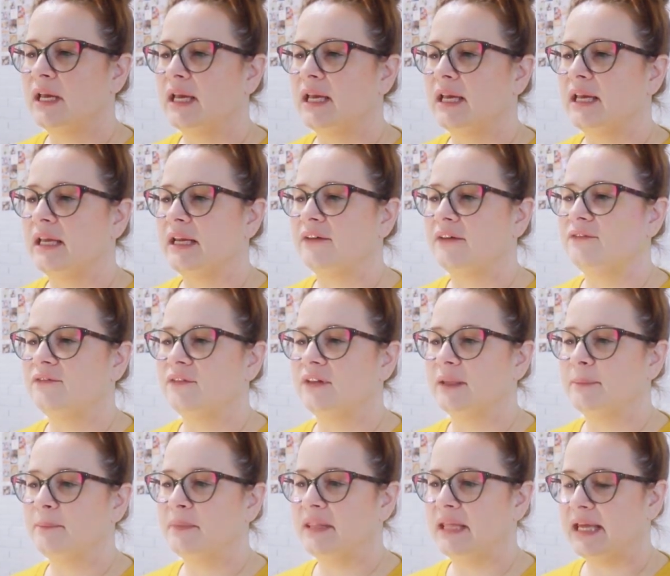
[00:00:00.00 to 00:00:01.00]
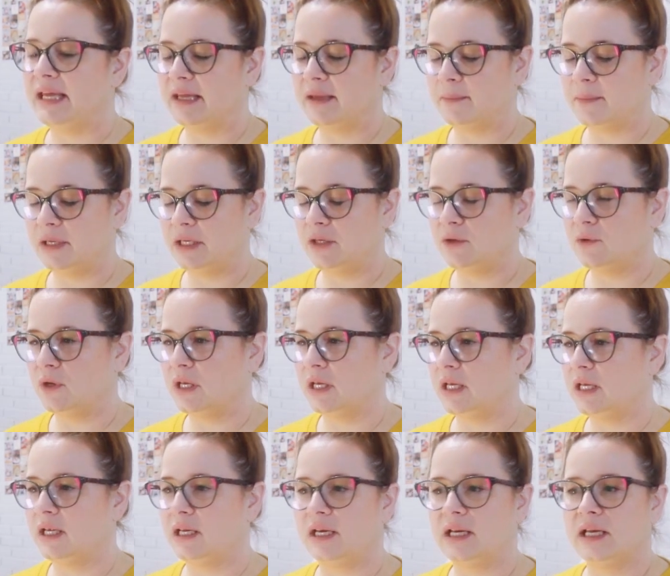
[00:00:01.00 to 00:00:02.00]
you can flip them, you
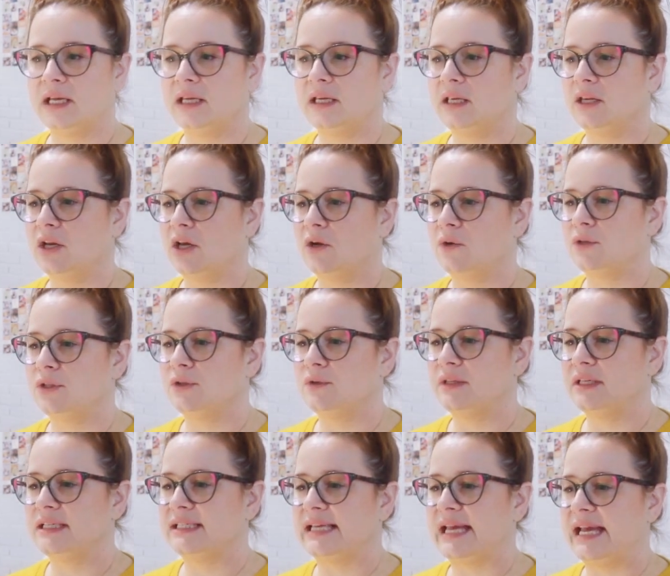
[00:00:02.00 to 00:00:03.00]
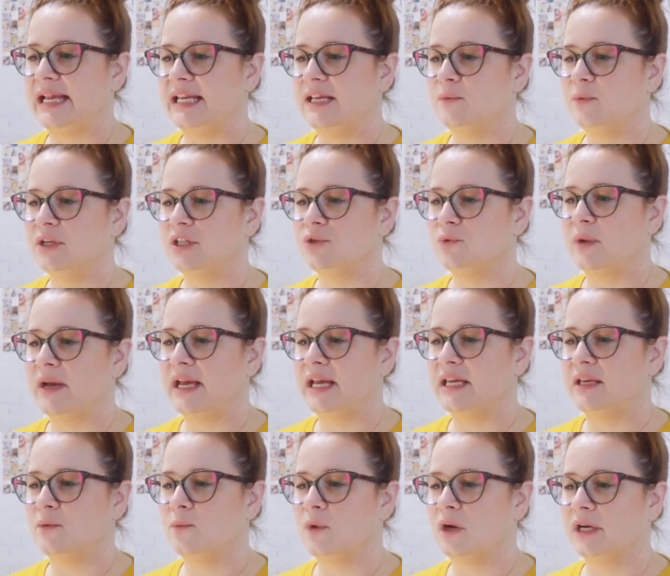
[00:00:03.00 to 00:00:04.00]
can, do these any which
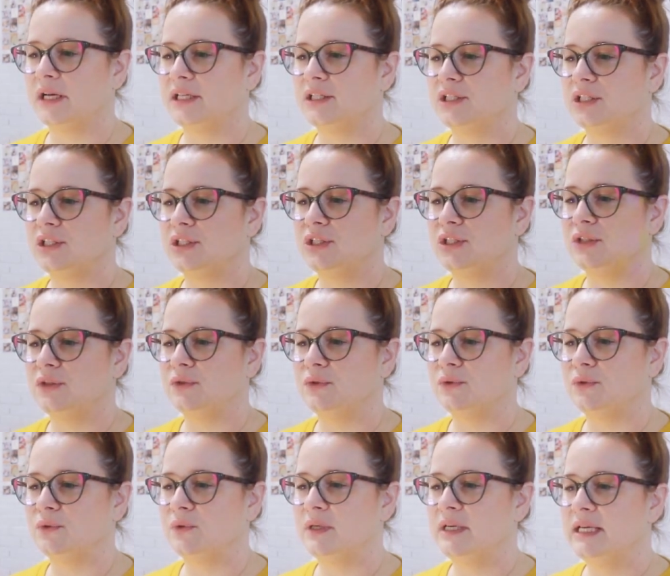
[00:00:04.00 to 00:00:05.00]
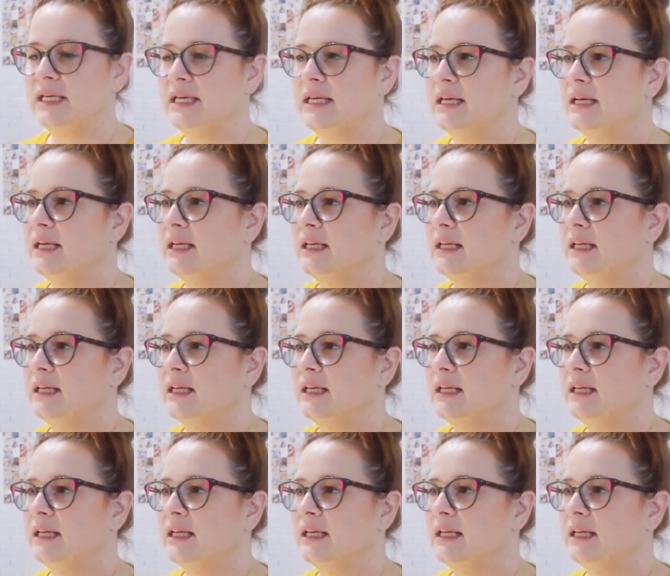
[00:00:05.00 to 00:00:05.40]
way you wanted to do.